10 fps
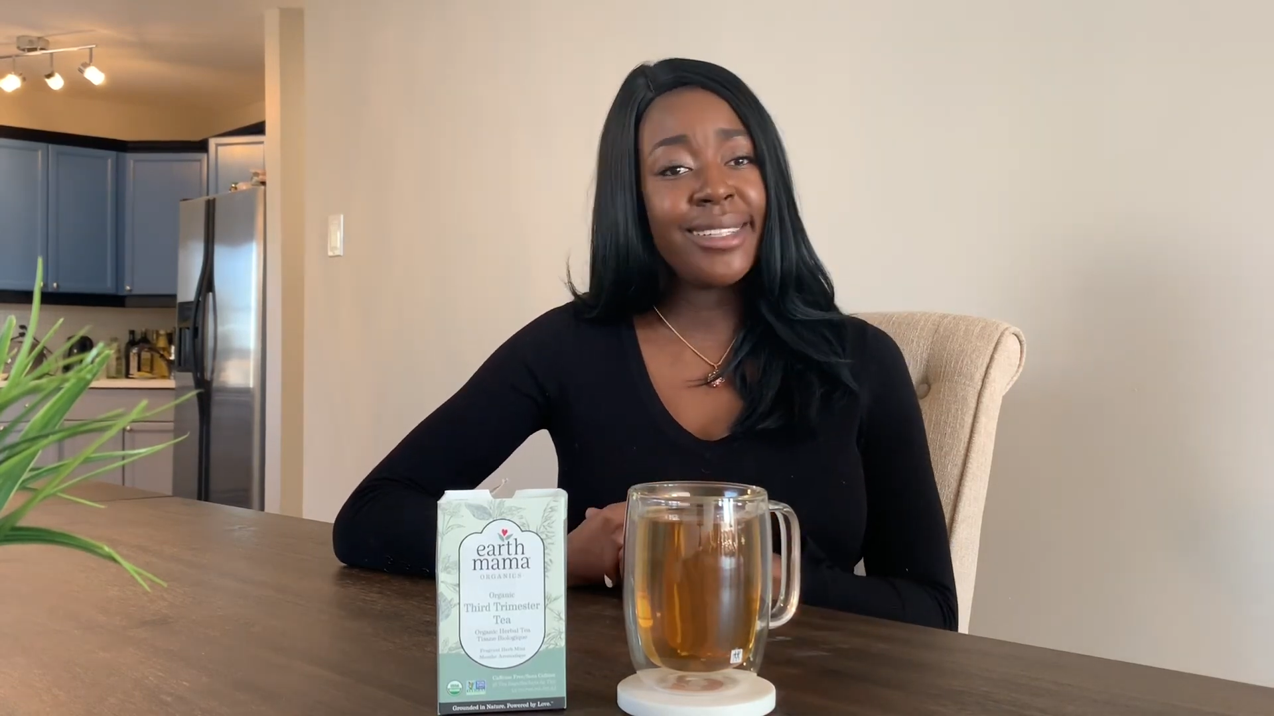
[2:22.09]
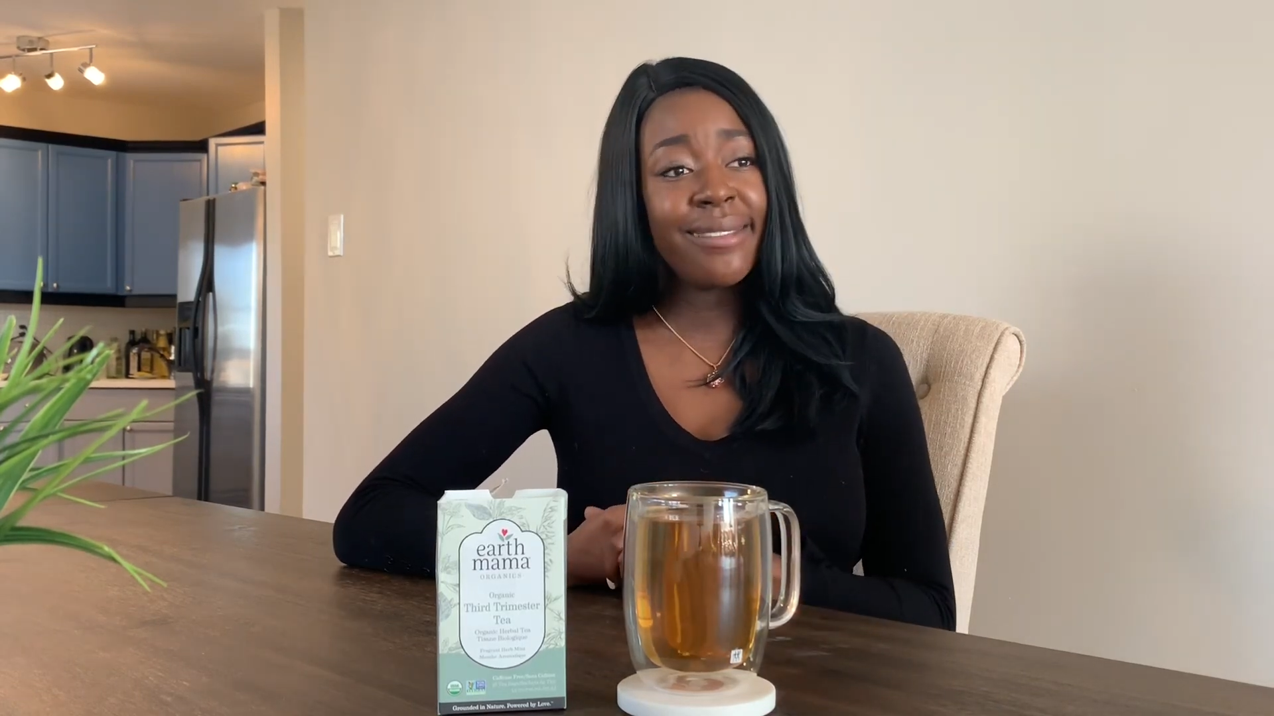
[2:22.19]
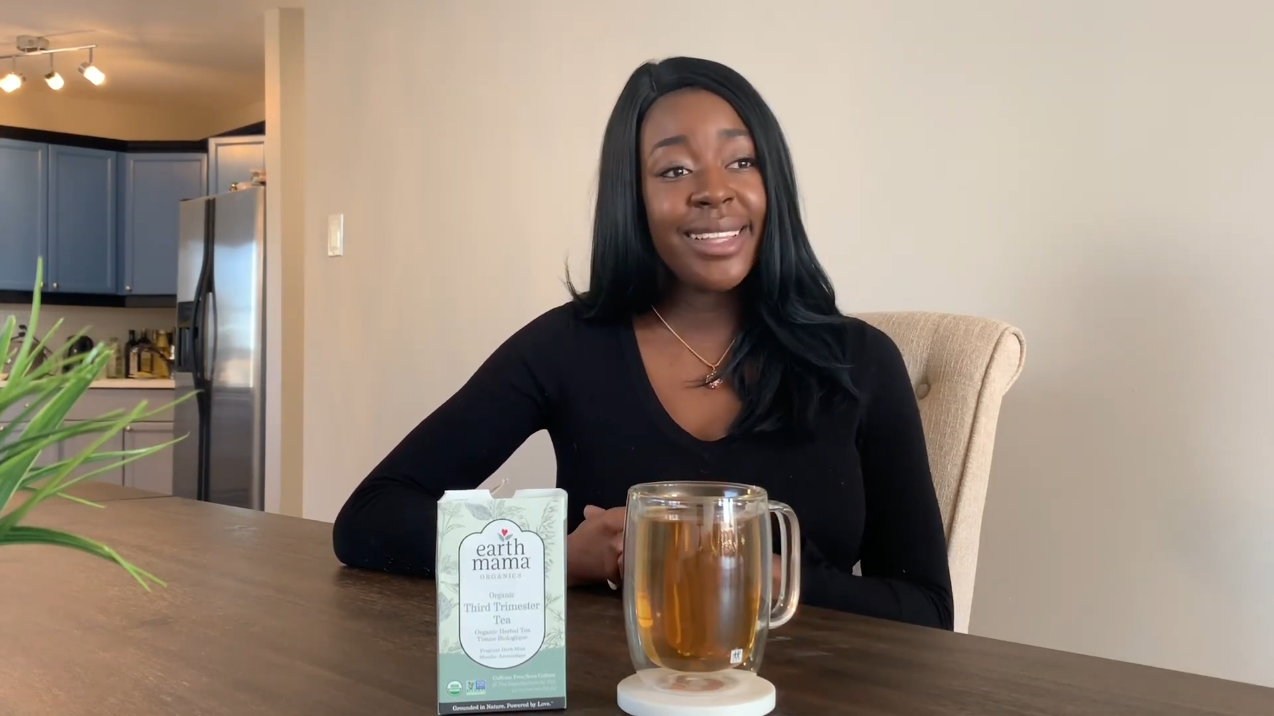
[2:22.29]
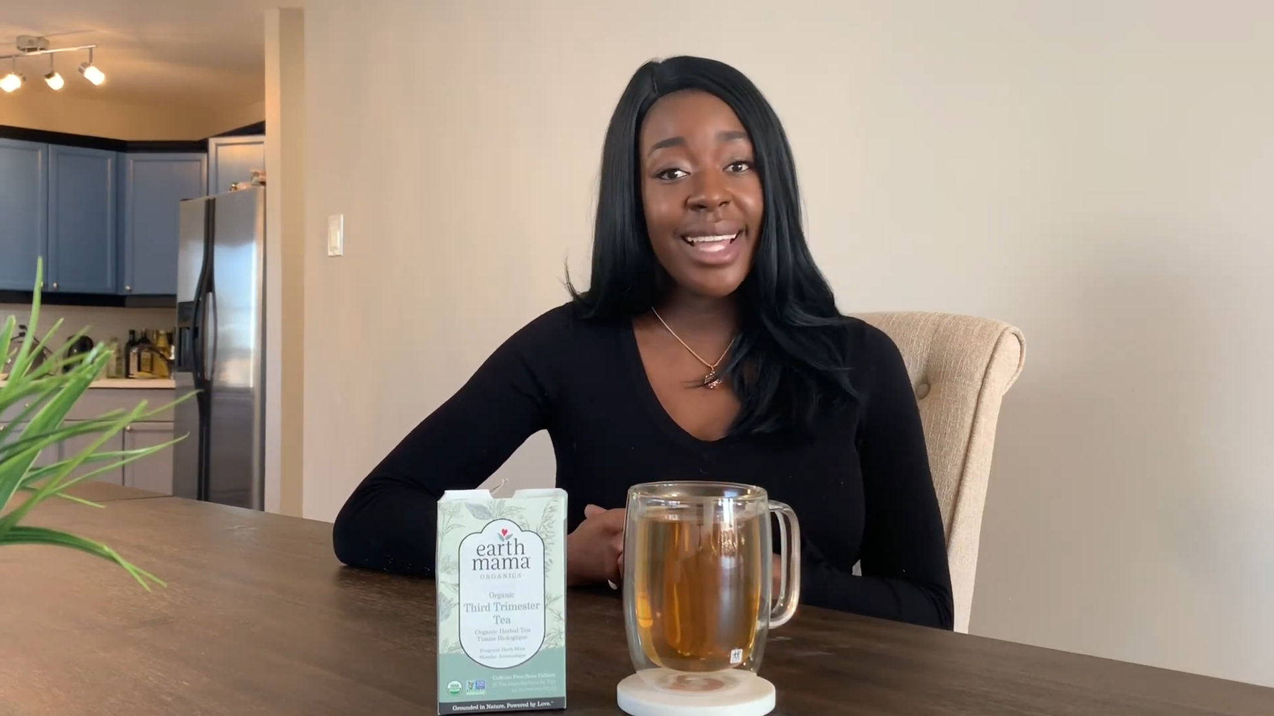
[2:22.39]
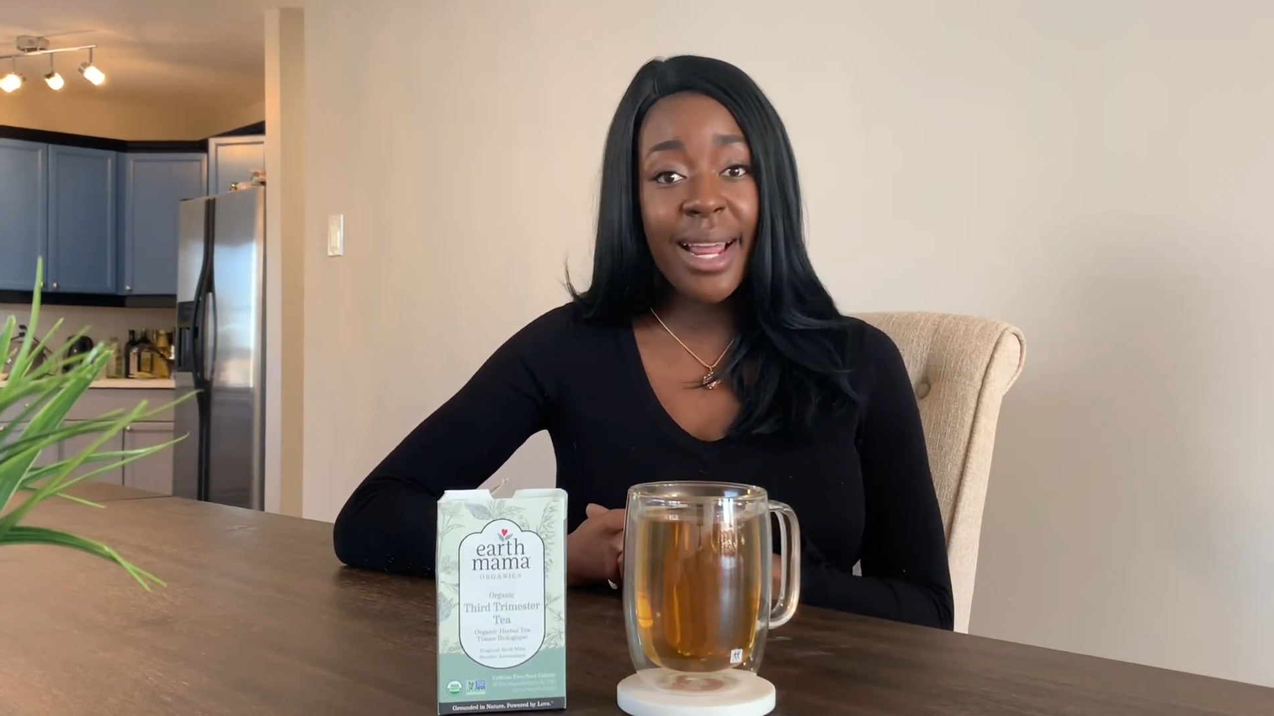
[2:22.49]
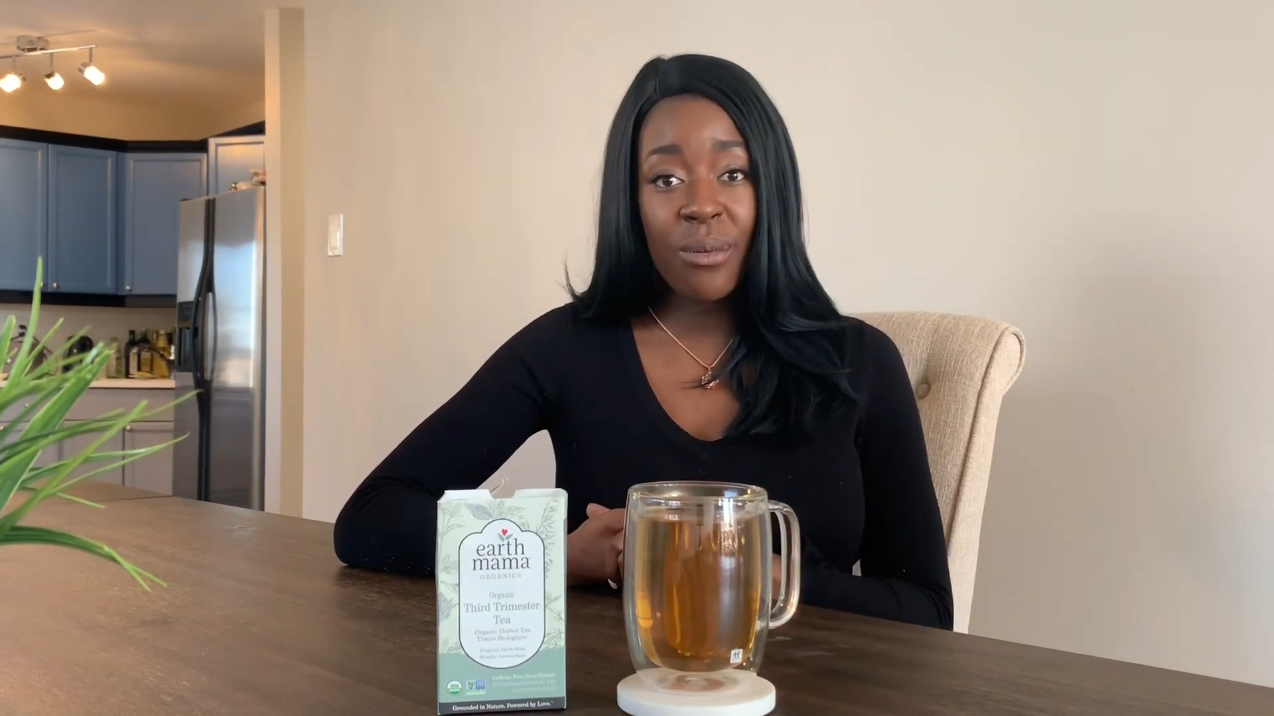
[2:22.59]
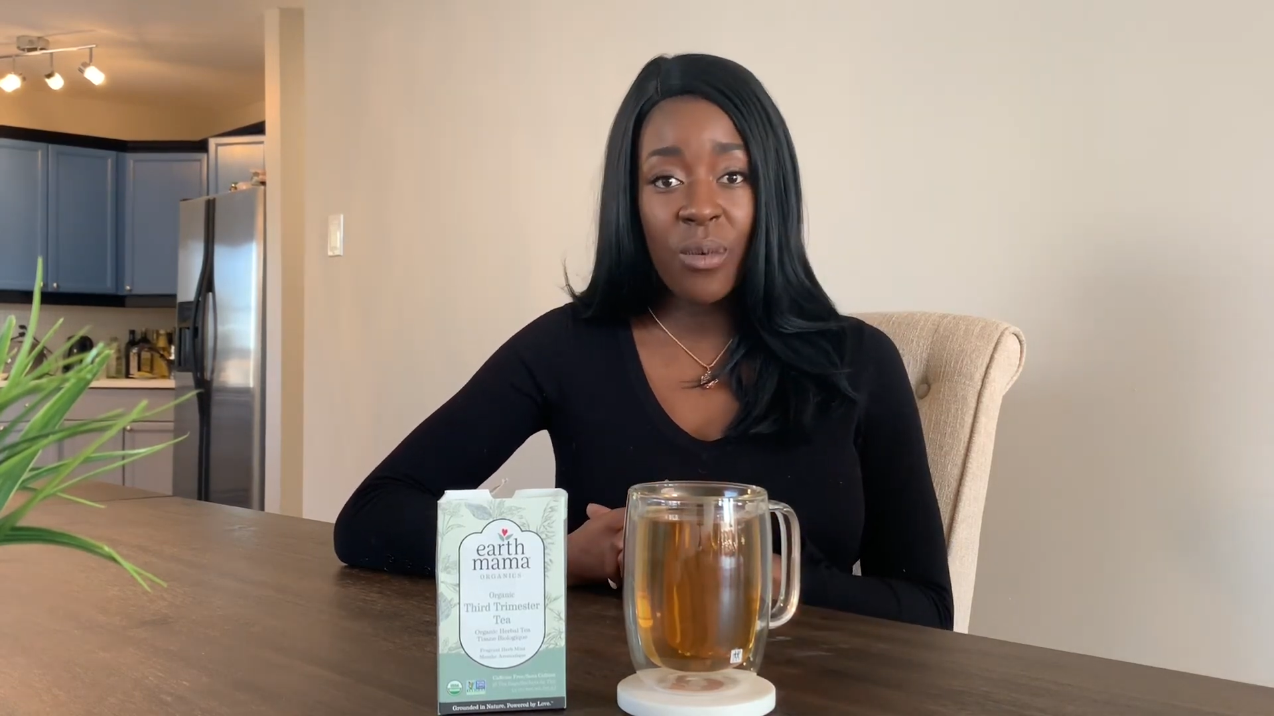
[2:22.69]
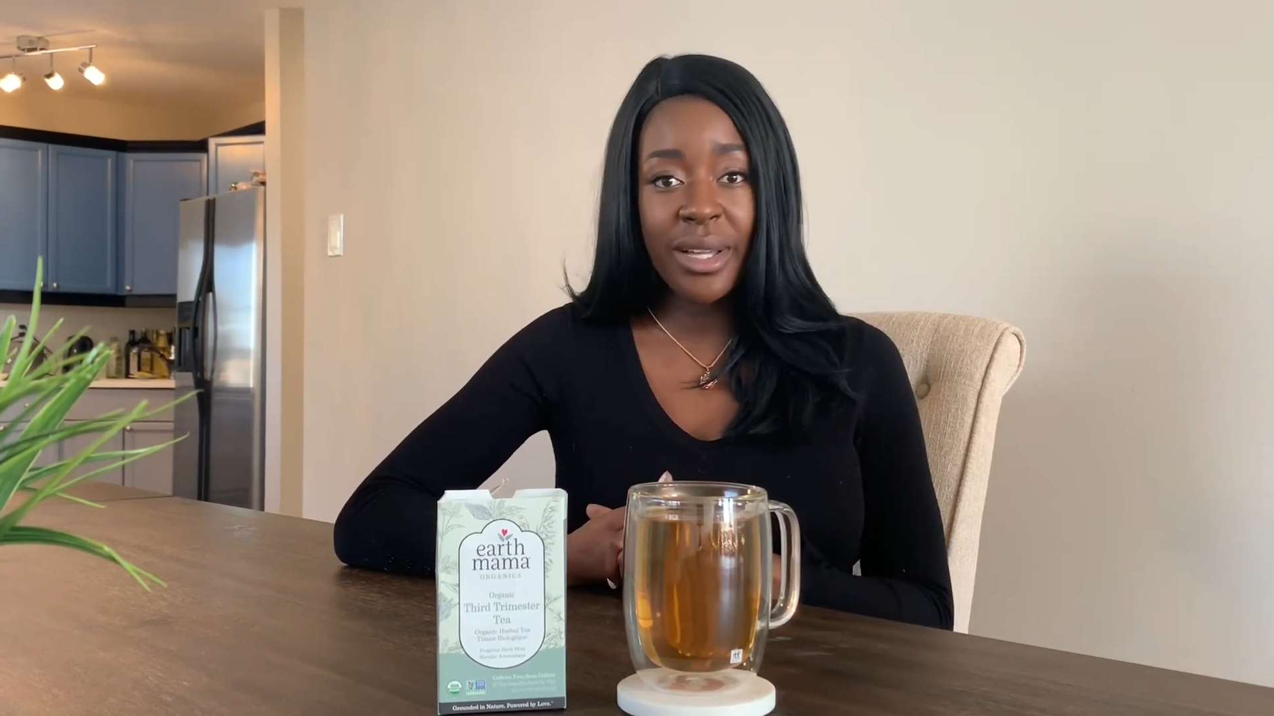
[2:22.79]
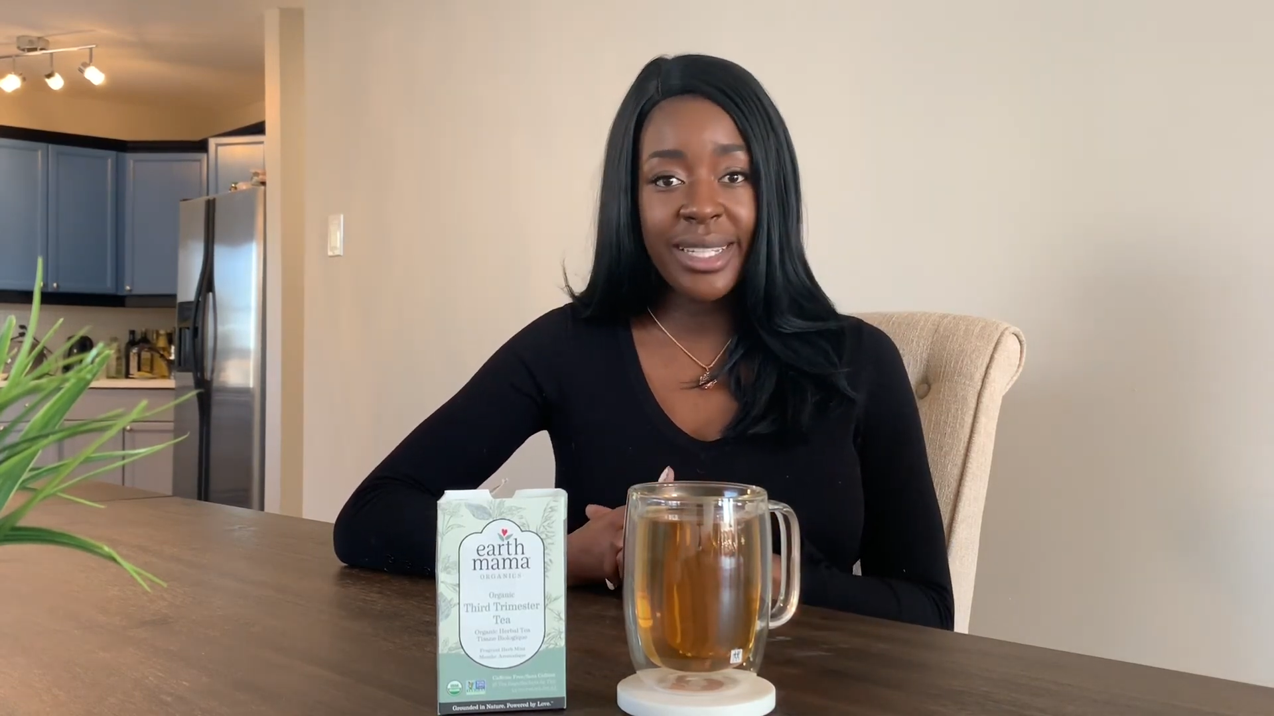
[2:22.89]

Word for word: something that I'd want